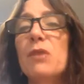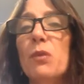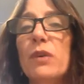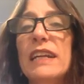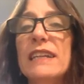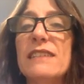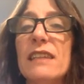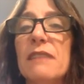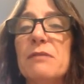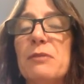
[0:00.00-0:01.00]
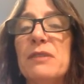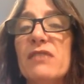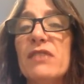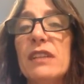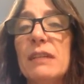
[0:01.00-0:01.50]
What it is that
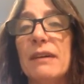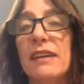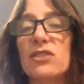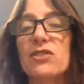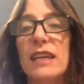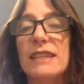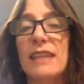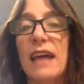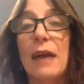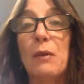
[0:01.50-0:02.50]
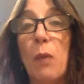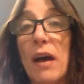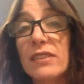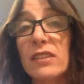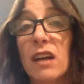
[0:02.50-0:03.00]
specifically about exercise that I
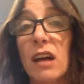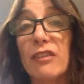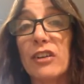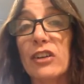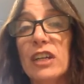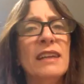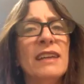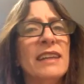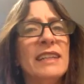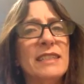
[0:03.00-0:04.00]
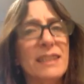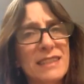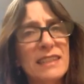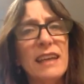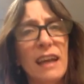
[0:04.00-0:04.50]
want to cover, does
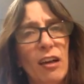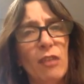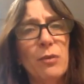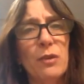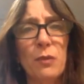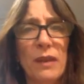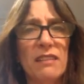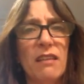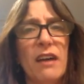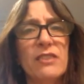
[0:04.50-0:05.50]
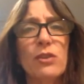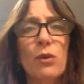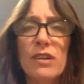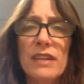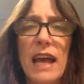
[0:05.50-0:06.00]
it help with weight loss
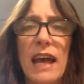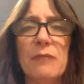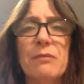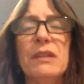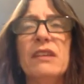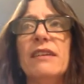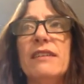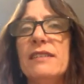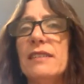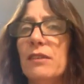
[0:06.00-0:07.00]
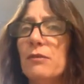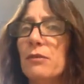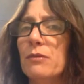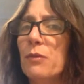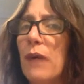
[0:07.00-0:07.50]
or not? Because
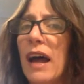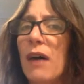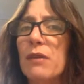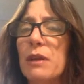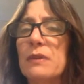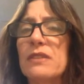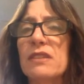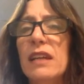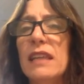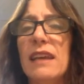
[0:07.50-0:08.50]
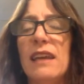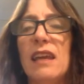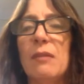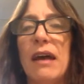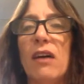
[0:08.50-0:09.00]
wow, there was a study that
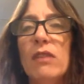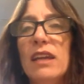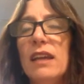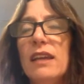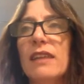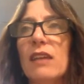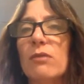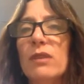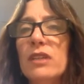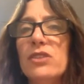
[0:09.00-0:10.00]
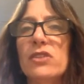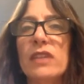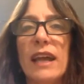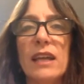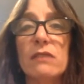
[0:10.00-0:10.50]
came out that really just
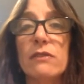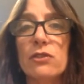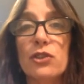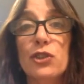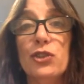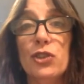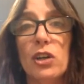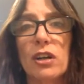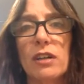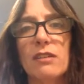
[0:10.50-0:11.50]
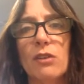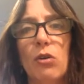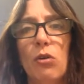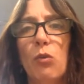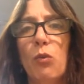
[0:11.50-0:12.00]
kind of shook the
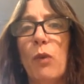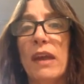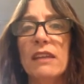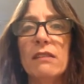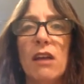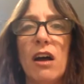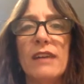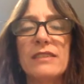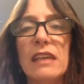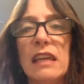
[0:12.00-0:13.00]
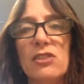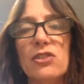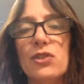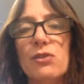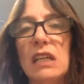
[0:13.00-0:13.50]
whole weight loss
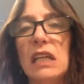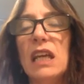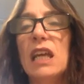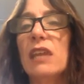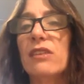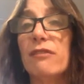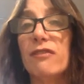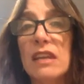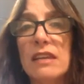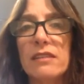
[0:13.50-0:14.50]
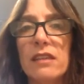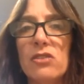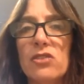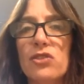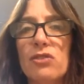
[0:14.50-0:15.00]
industry, the fitness
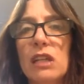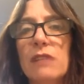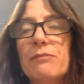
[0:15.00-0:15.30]
industry.